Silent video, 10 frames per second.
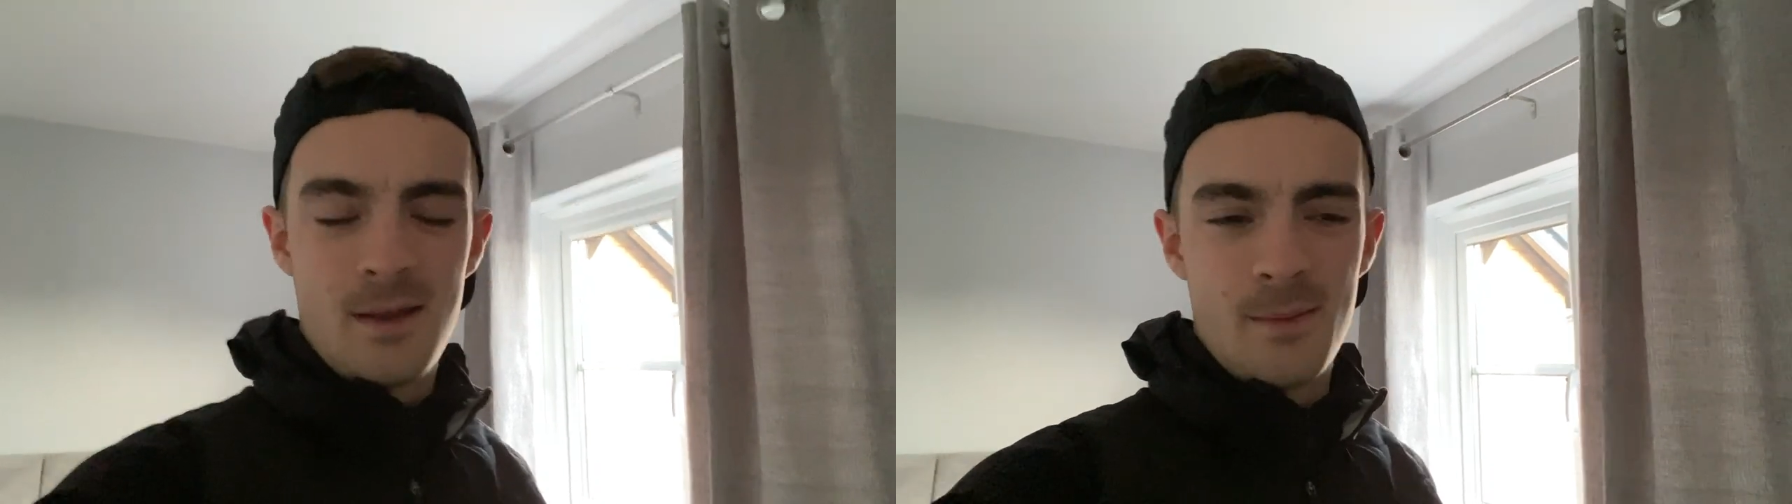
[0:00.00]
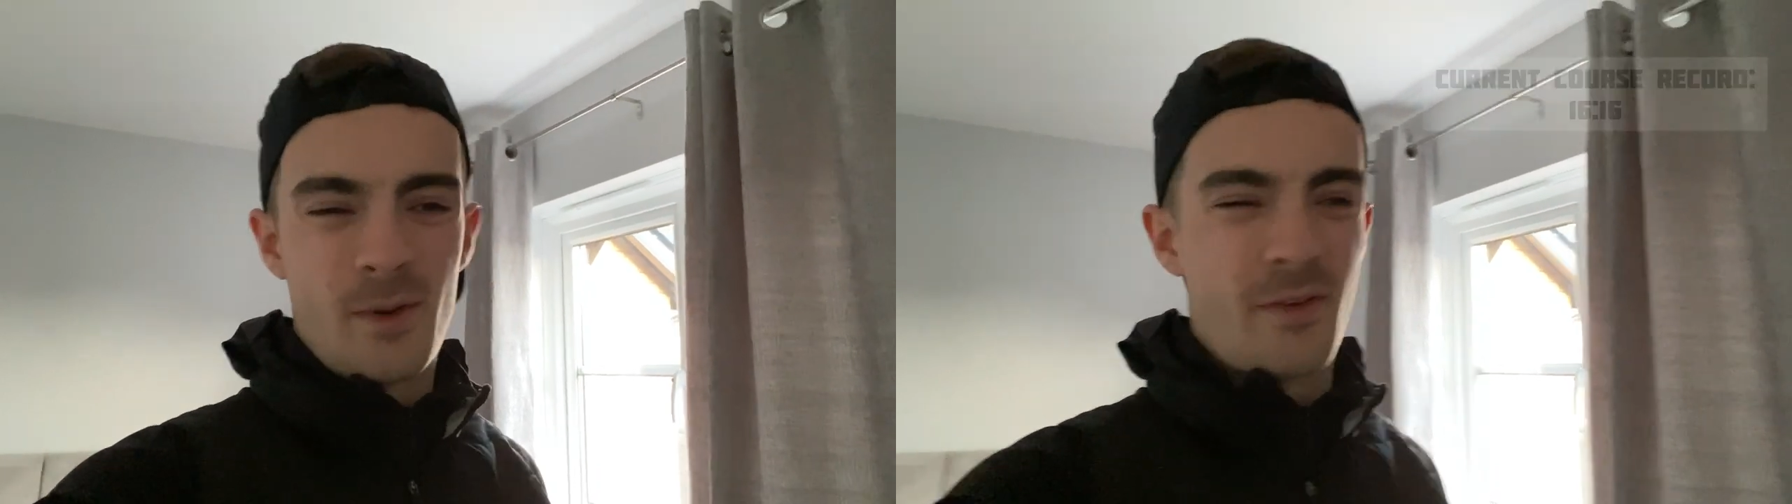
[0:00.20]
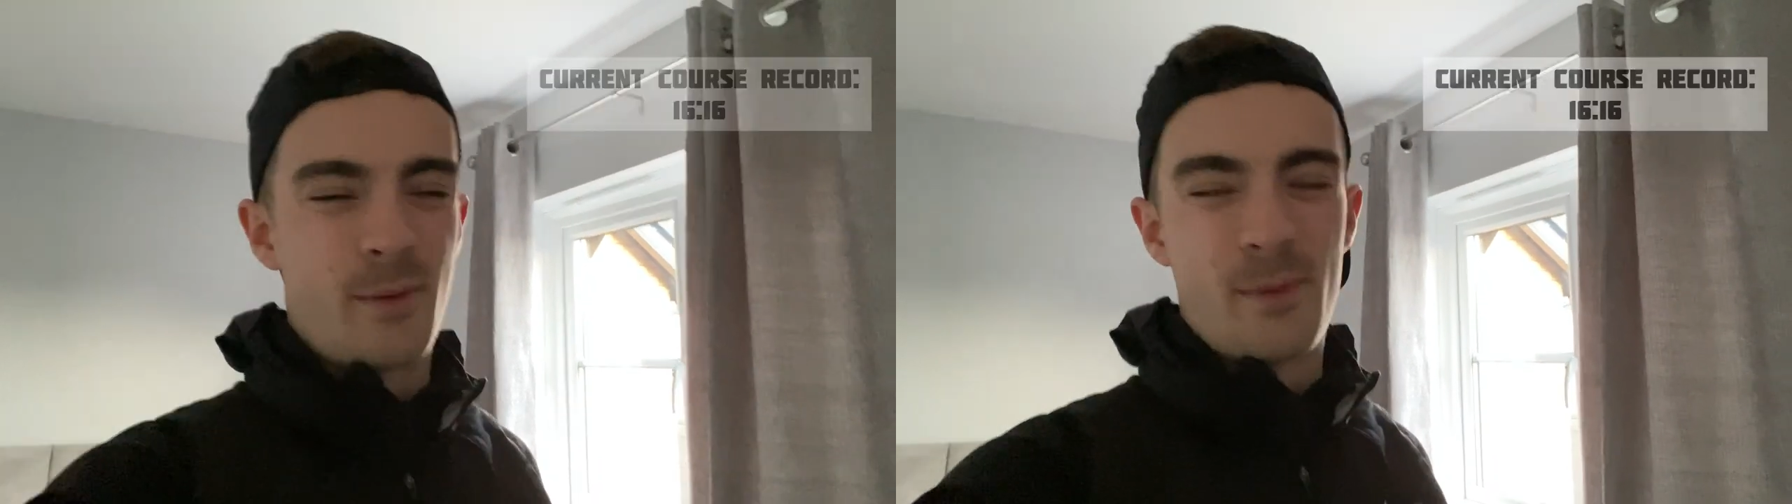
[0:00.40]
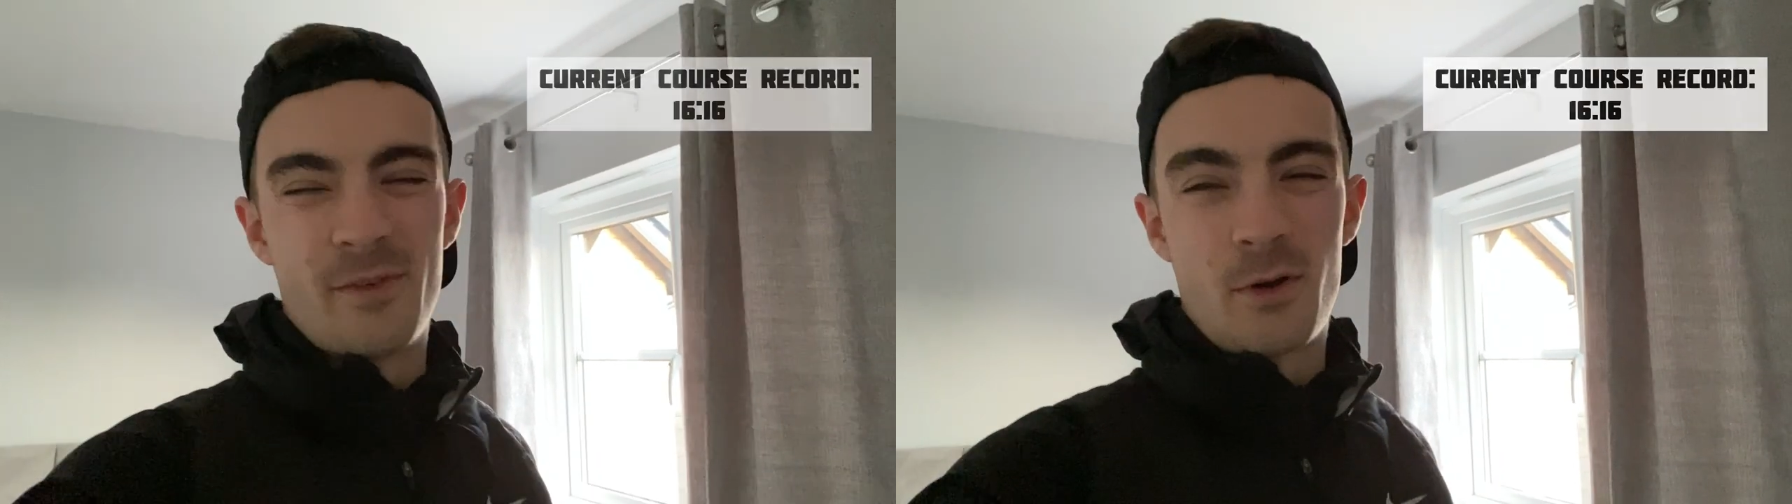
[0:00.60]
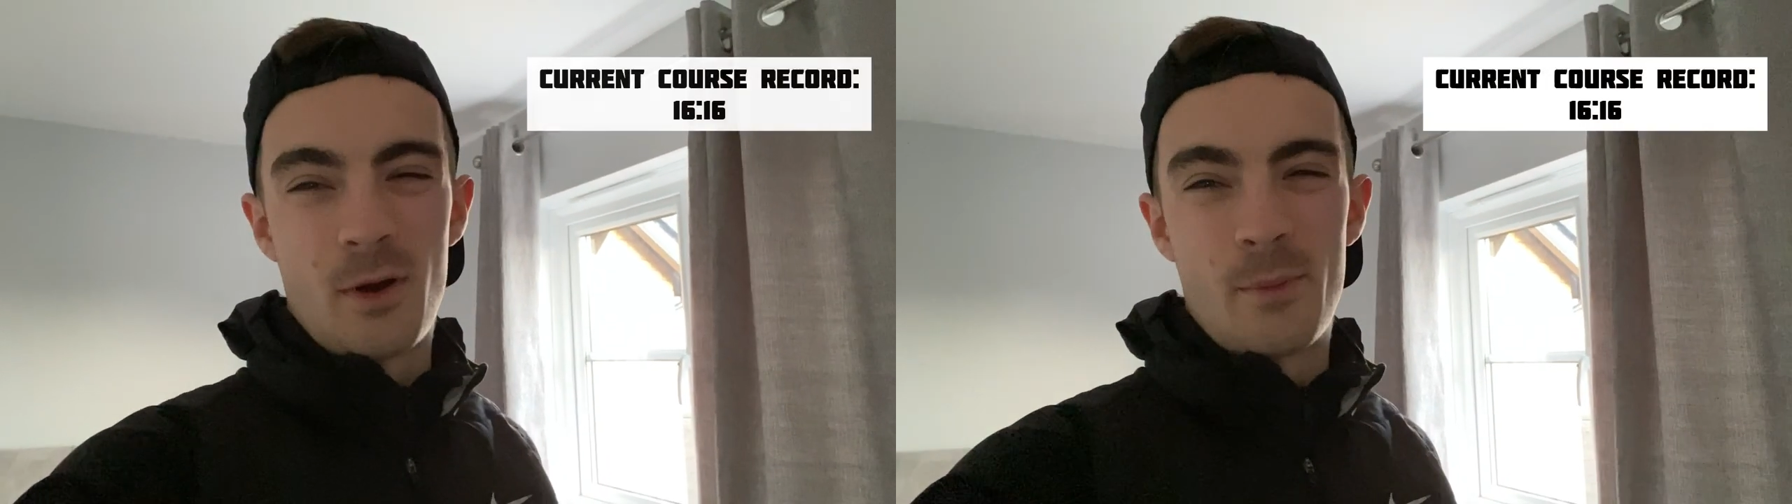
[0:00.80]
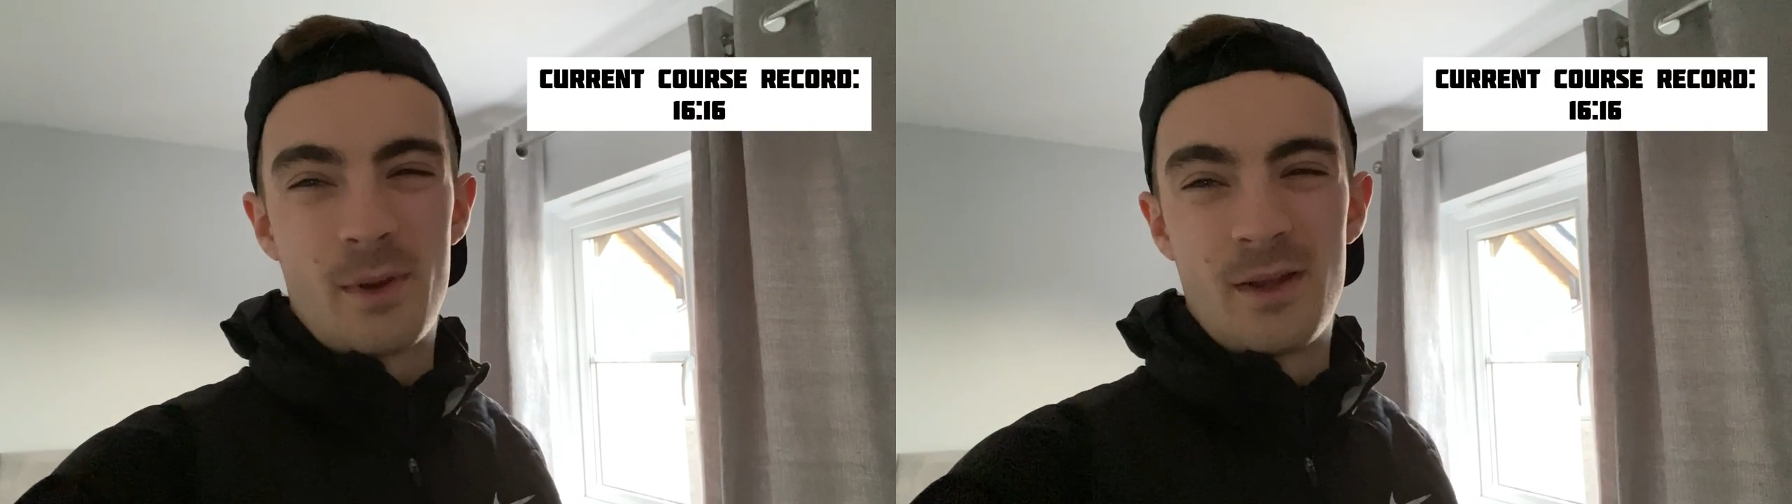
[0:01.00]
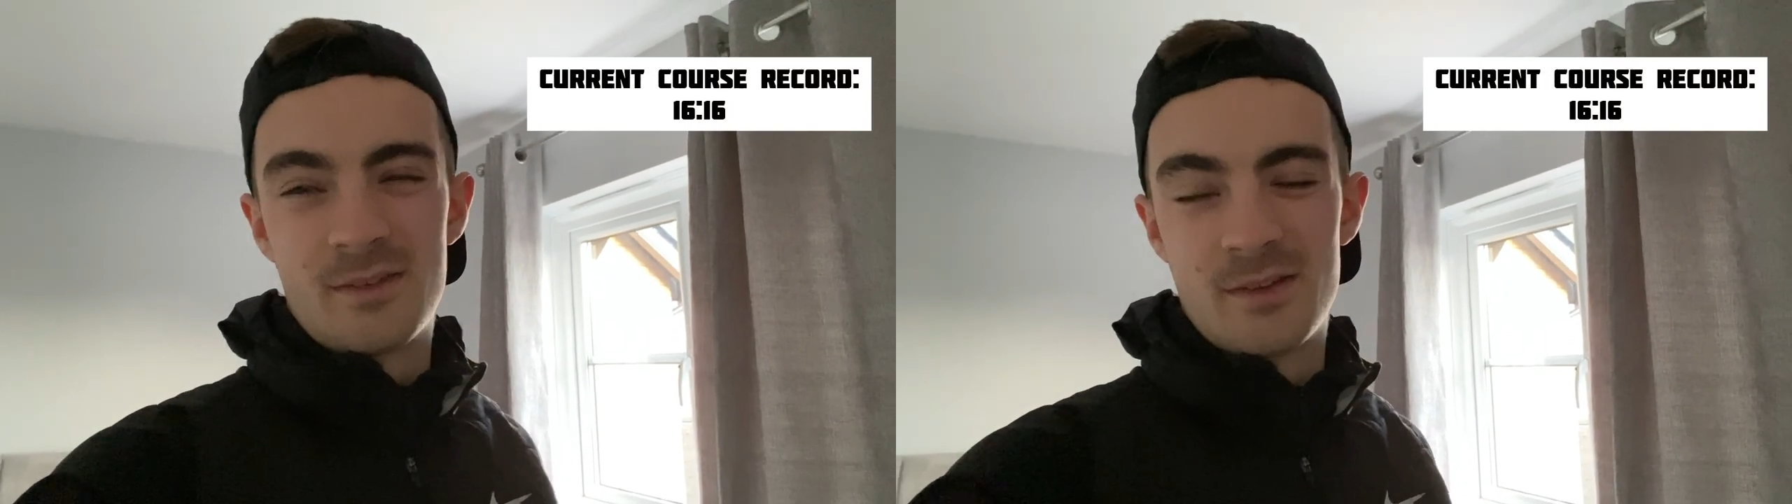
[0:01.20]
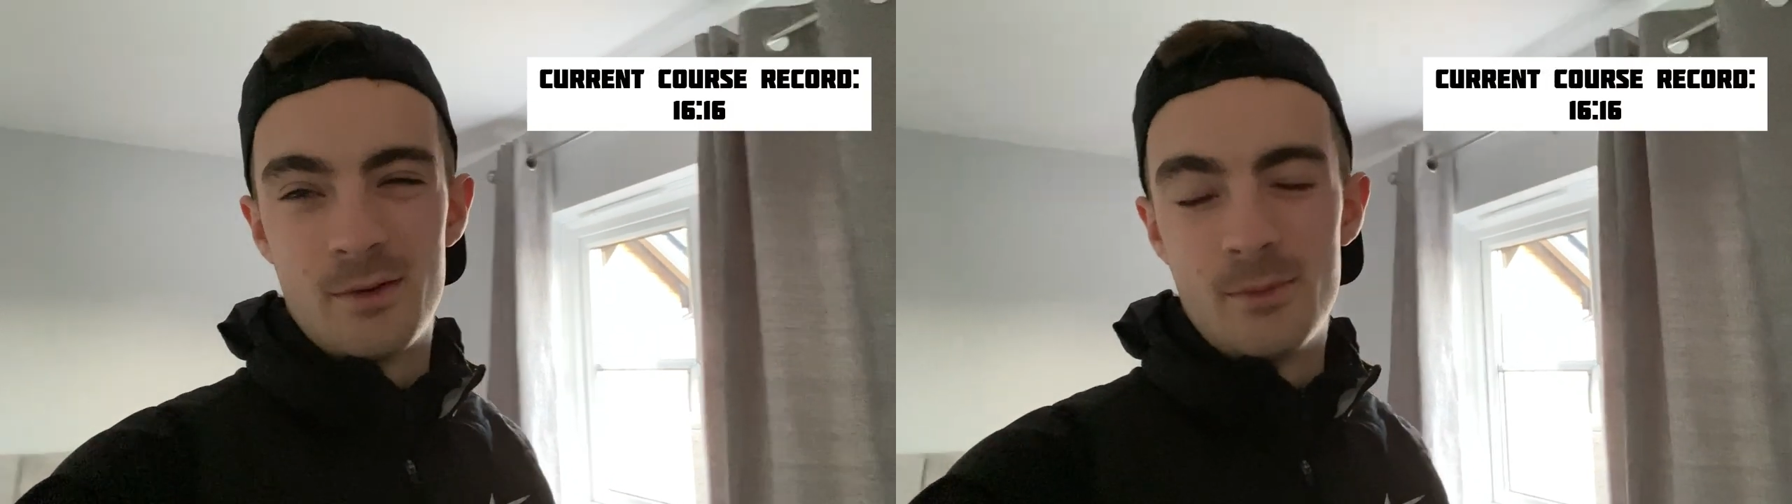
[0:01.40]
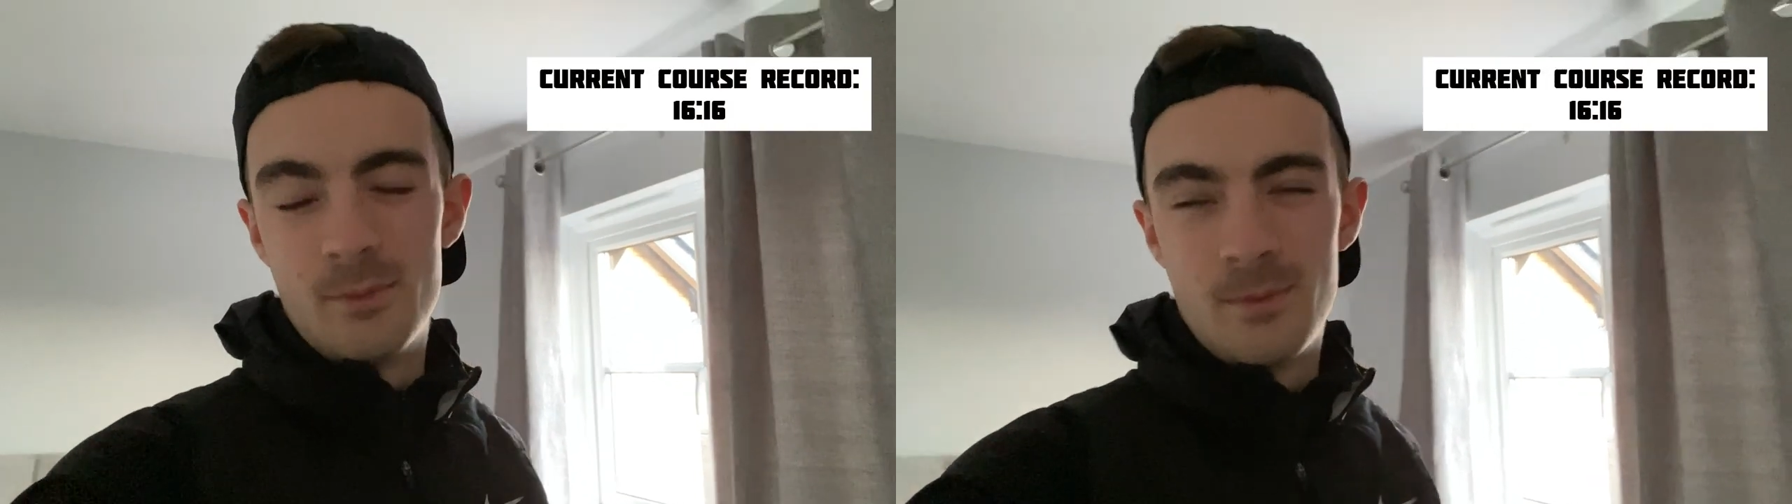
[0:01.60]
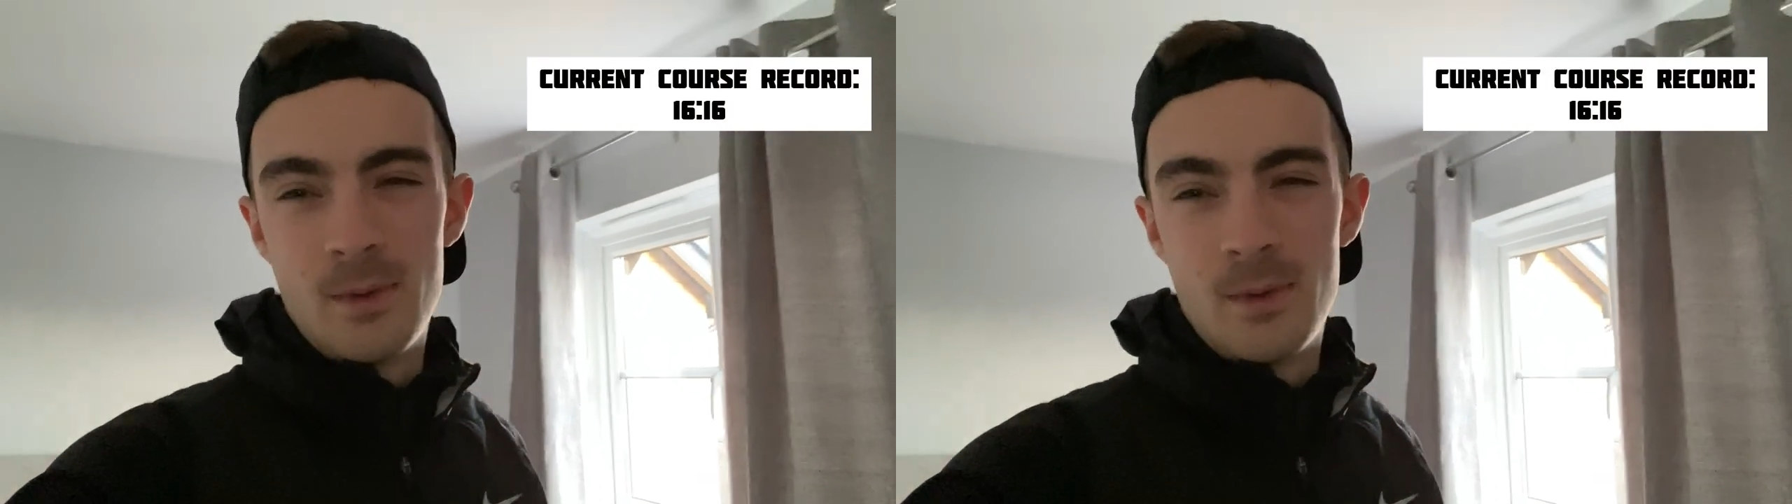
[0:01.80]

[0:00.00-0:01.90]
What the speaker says: But I've had a bit of a crap week, so